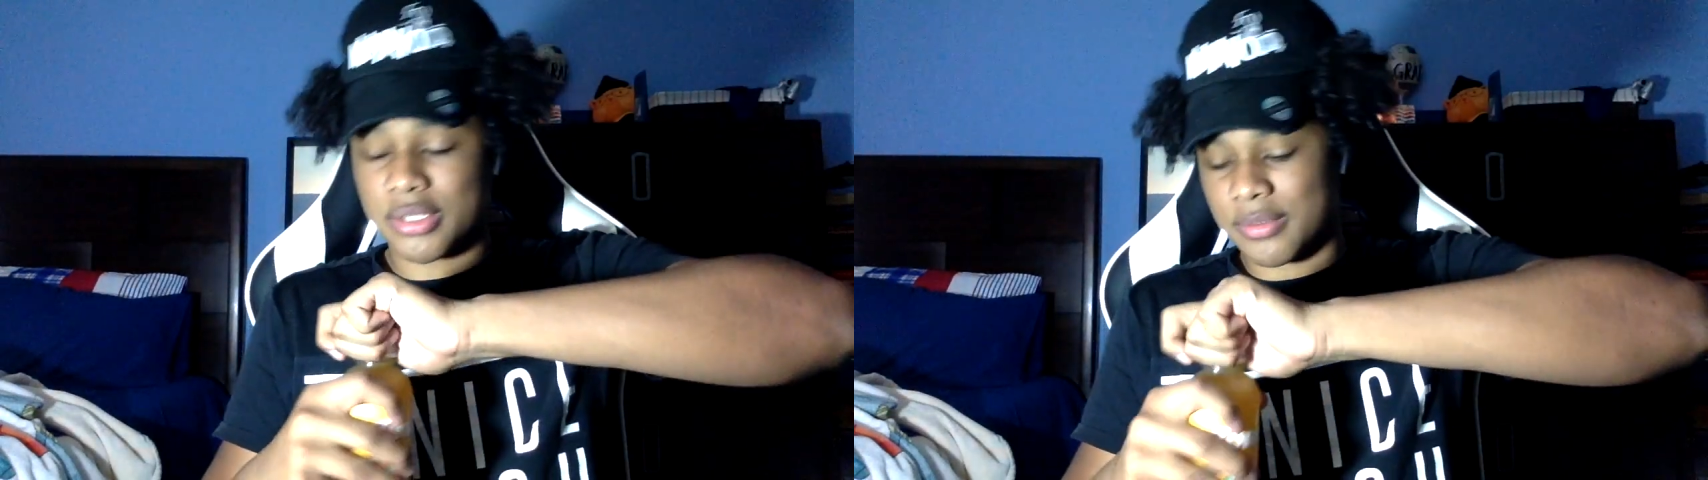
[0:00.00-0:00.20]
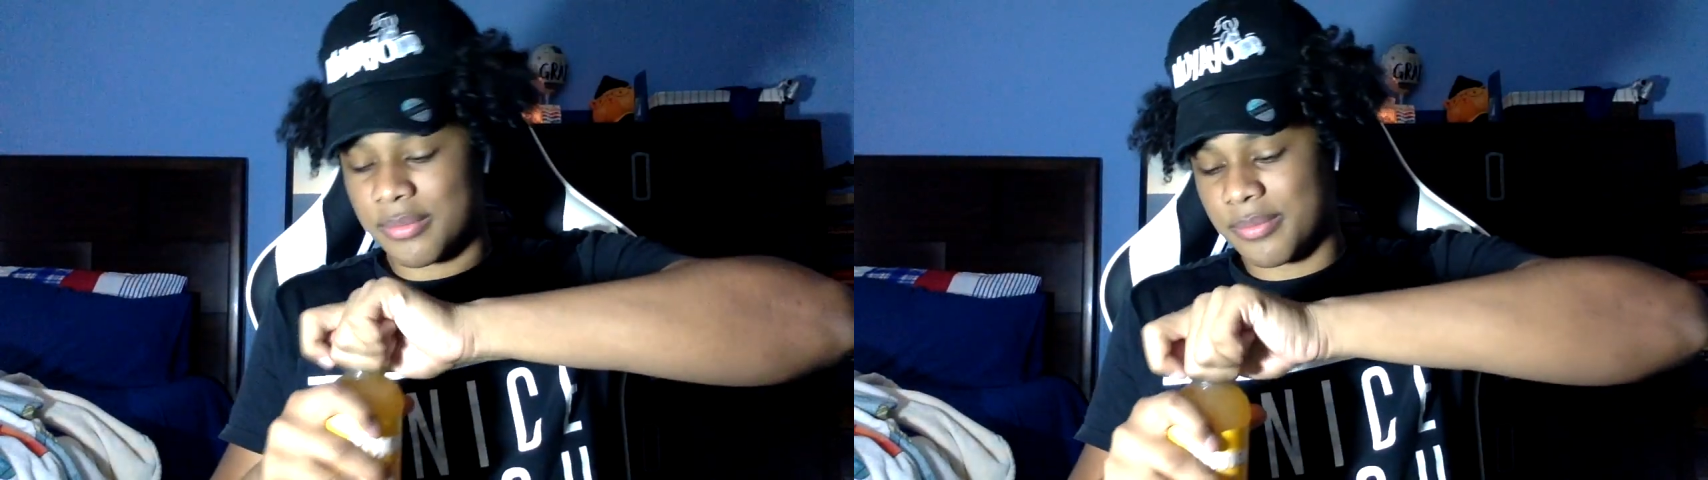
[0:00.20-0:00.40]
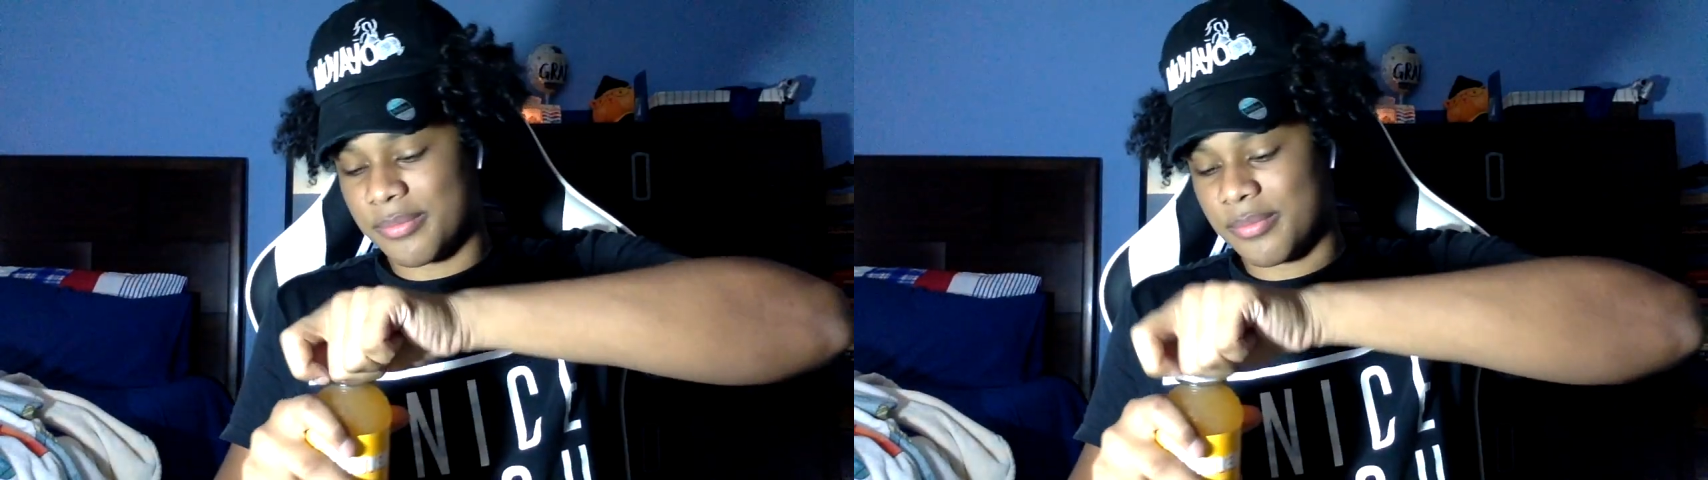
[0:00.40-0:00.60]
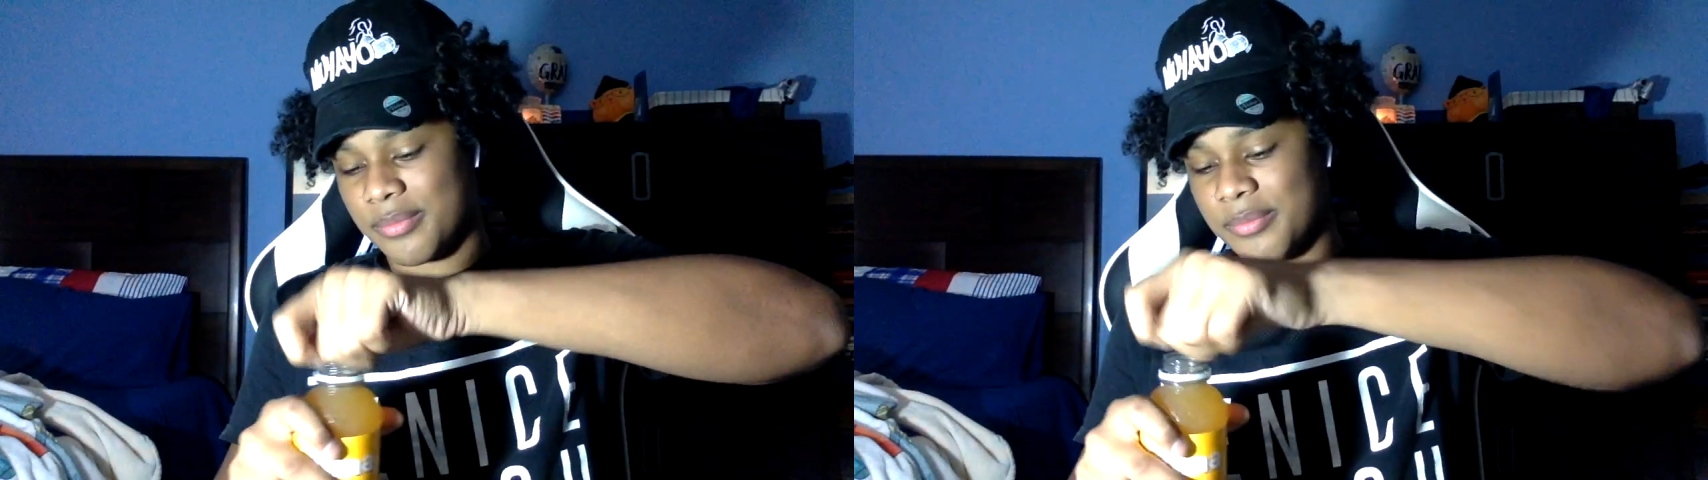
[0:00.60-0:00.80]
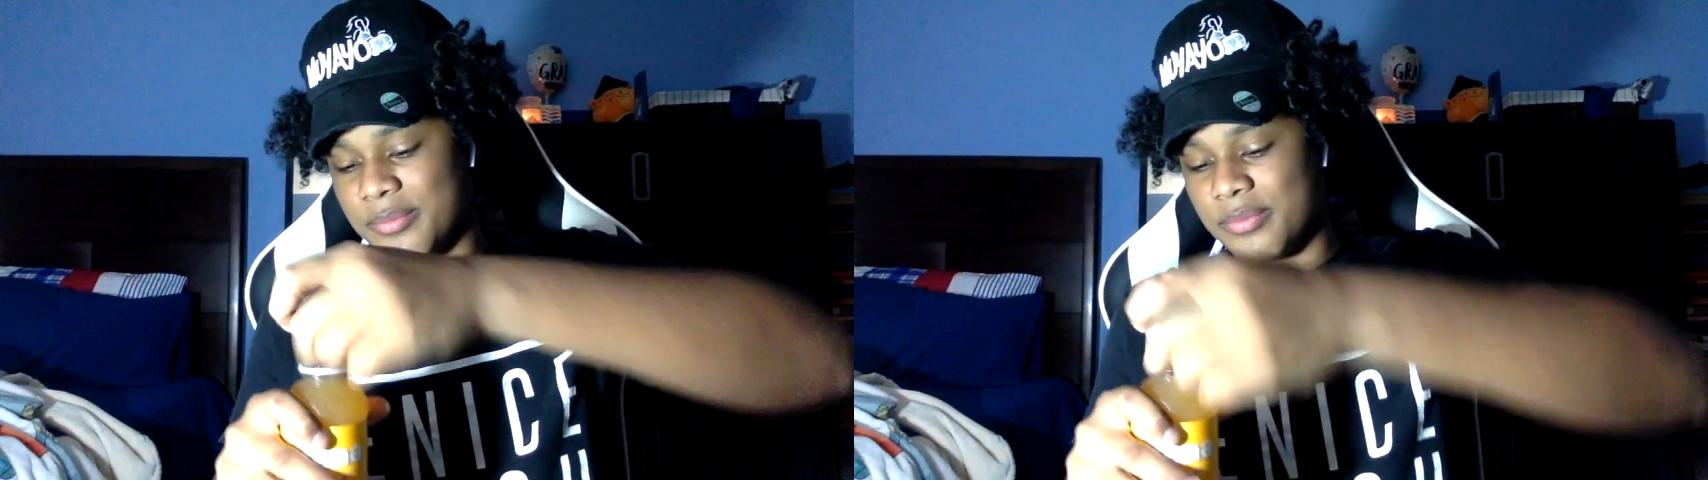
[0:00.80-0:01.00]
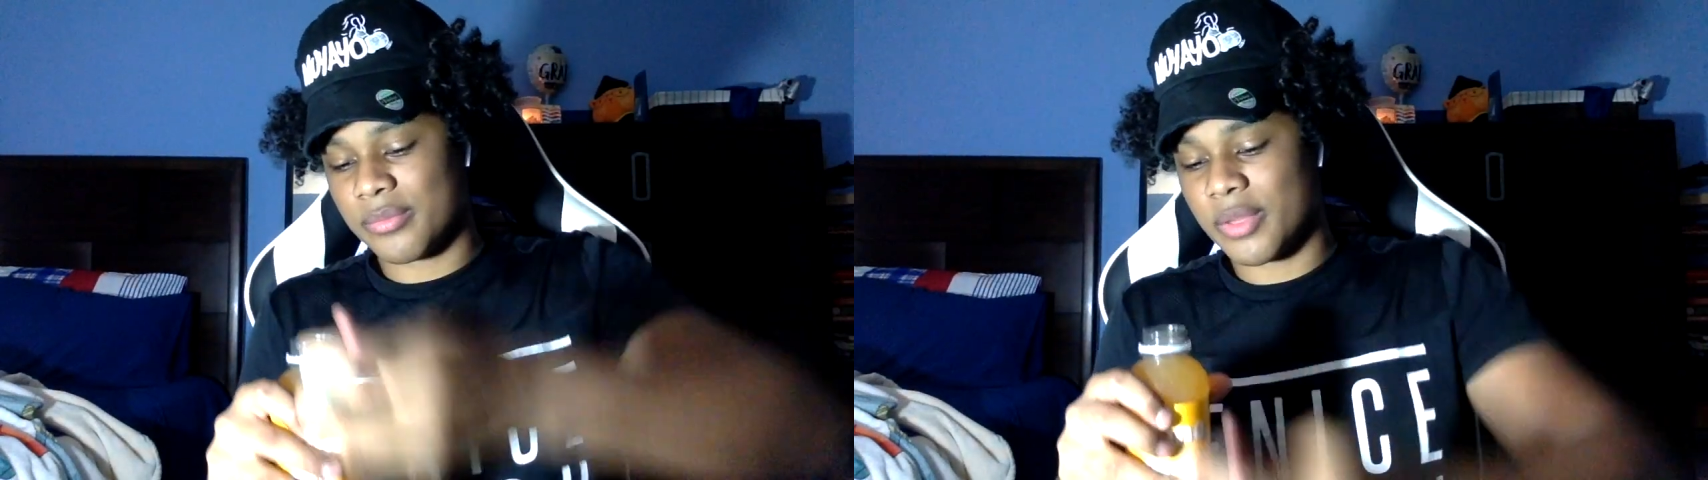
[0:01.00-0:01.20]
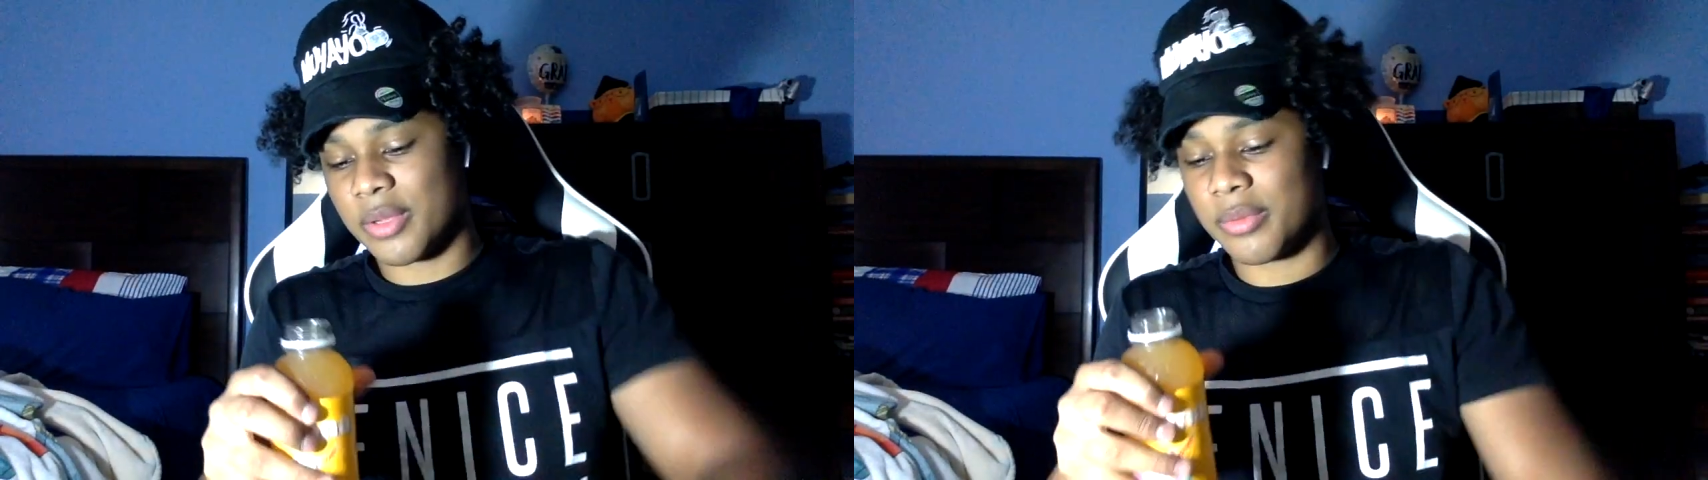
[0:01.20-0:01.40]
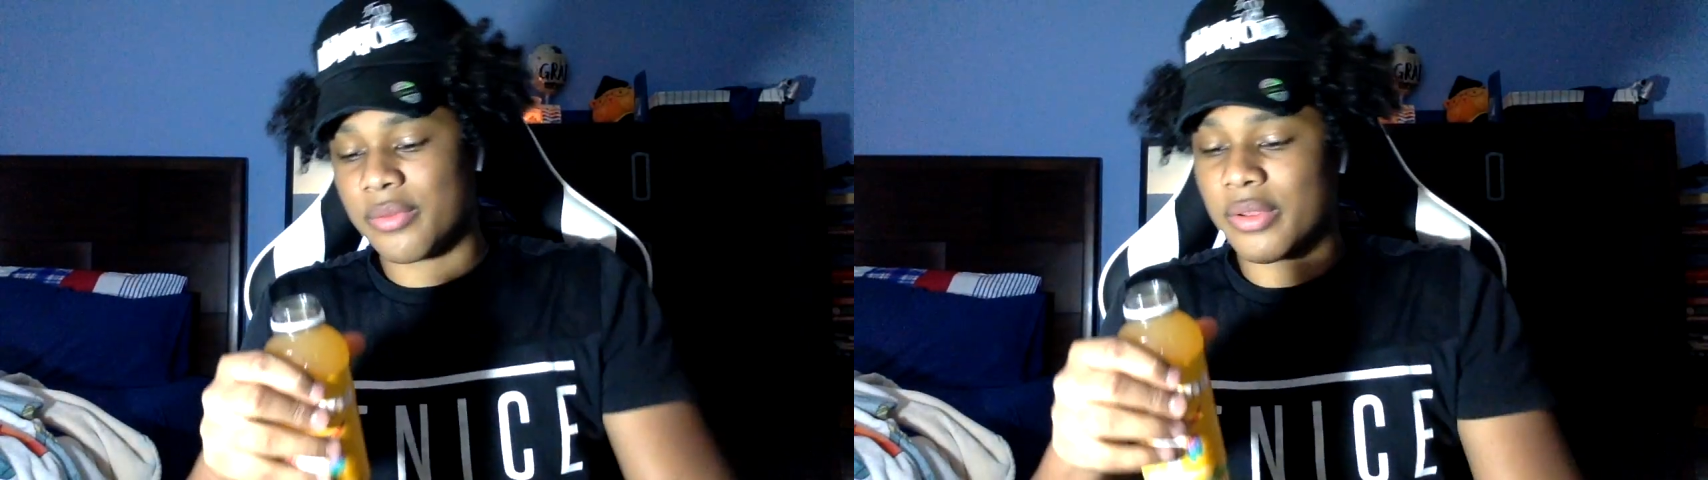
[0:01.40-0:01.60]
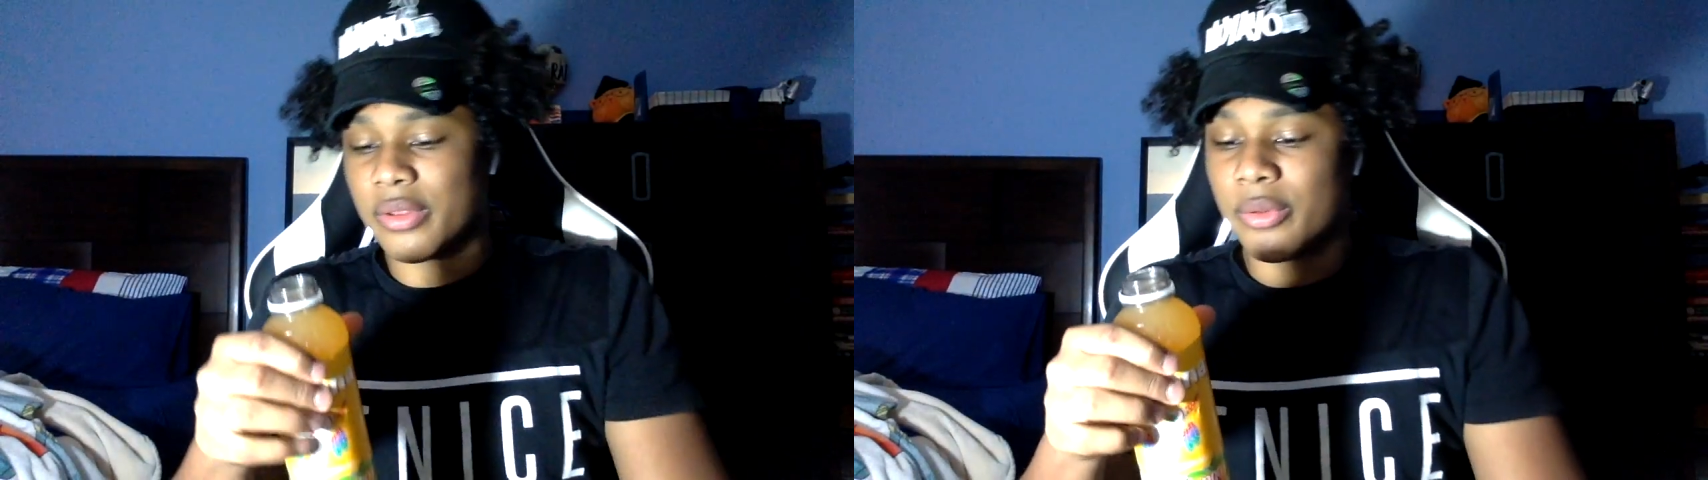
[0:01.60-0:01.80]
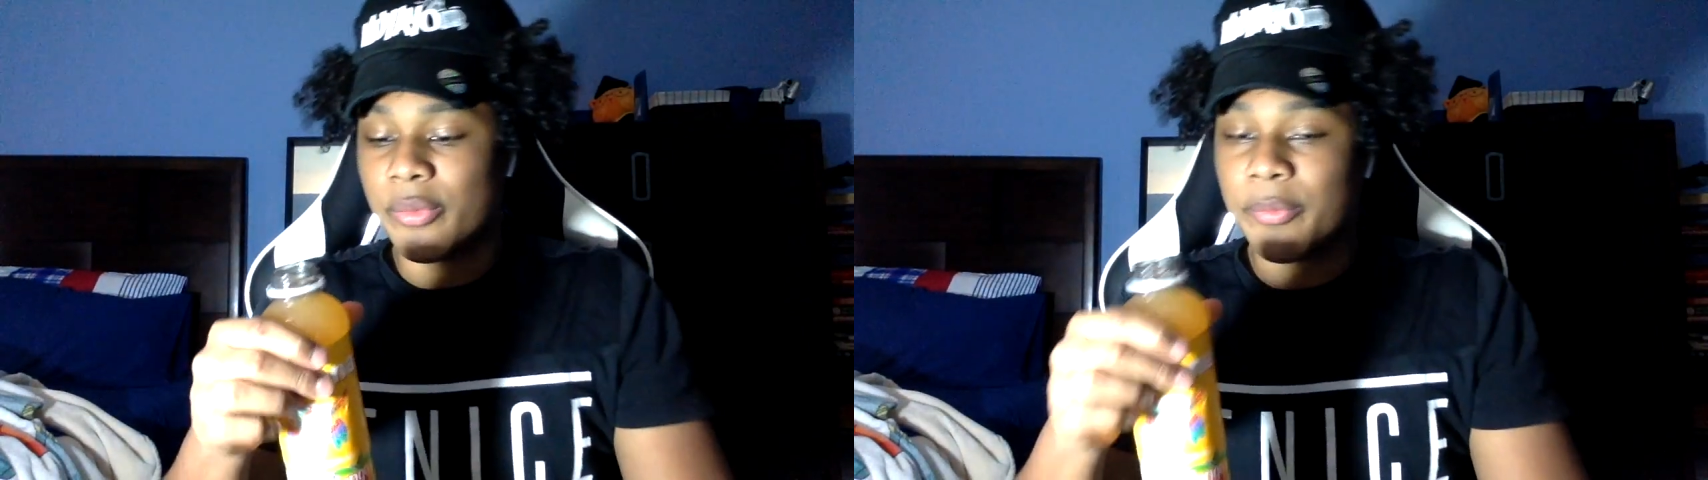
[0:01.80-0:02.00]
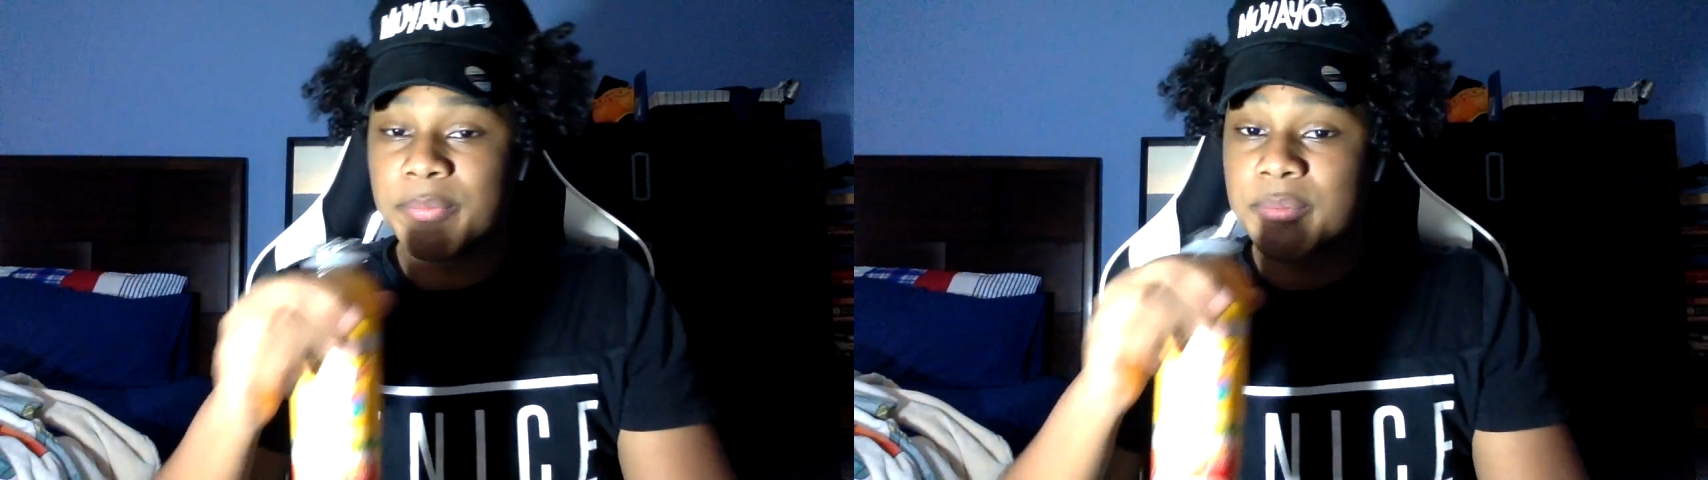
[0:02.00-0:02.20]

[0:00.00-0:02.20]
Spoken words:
it. They don't.